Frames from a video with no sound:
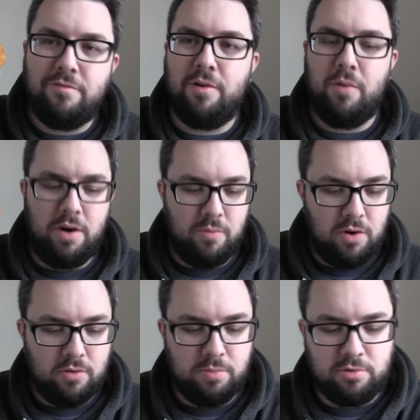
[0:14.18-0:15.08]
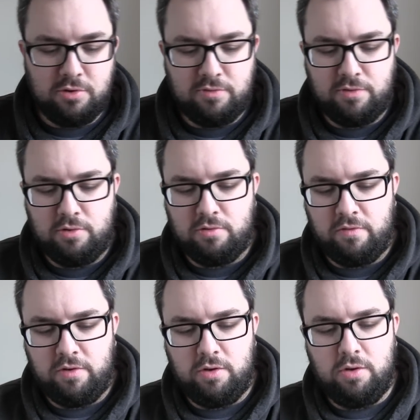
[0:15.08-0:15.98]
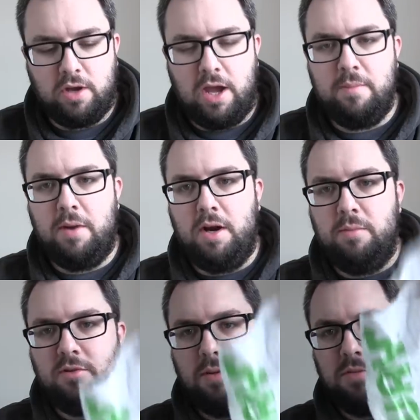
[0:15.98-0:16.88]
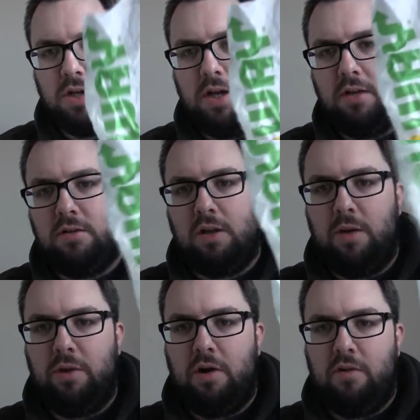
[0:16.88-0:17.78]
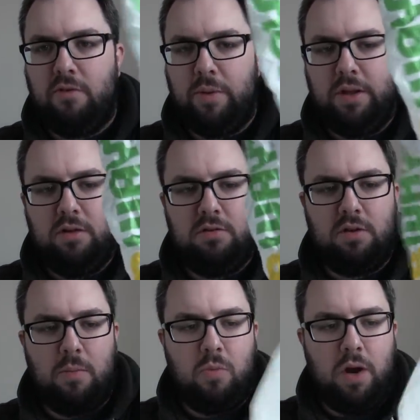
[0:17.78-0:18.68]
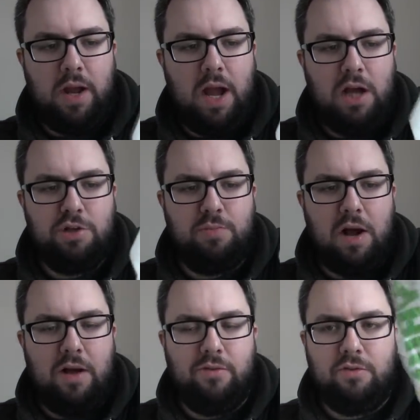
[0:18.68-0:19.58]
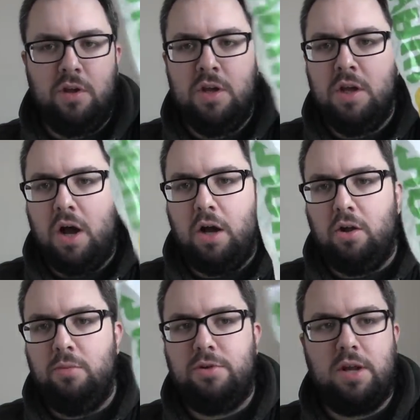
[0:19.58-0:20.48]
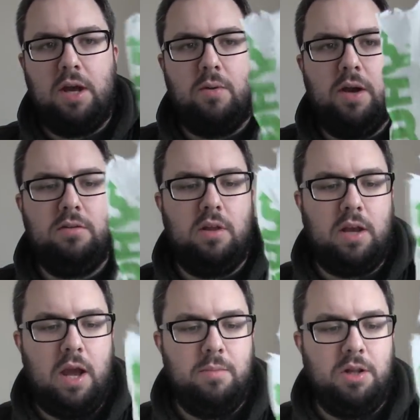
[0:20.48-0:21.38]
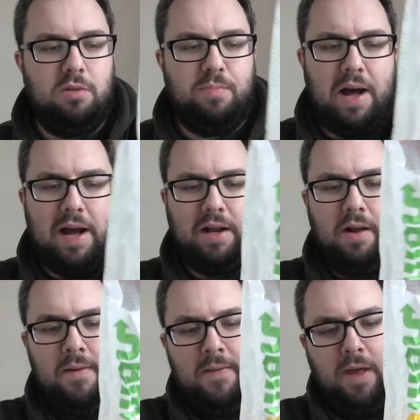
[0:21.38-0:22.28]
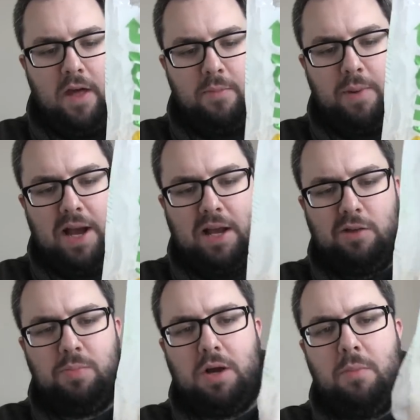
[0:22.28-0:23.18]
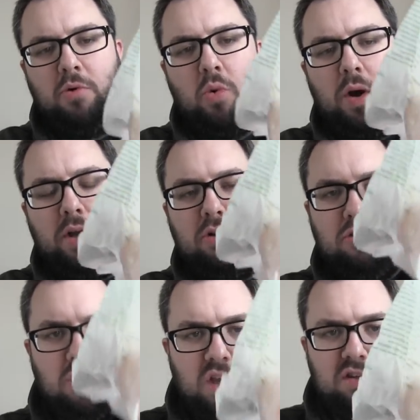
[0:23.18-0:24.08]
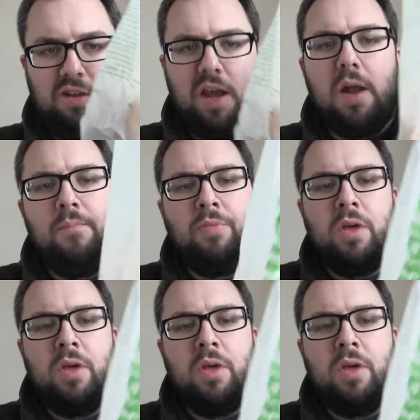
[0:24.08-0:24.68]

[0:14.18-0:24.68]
everyone and welcome to Food Review UK. My name is MJ and today we are reviewing the Subway hash browns. I got them to take away so they came in this bag. Uh, the bag has become quite greasy.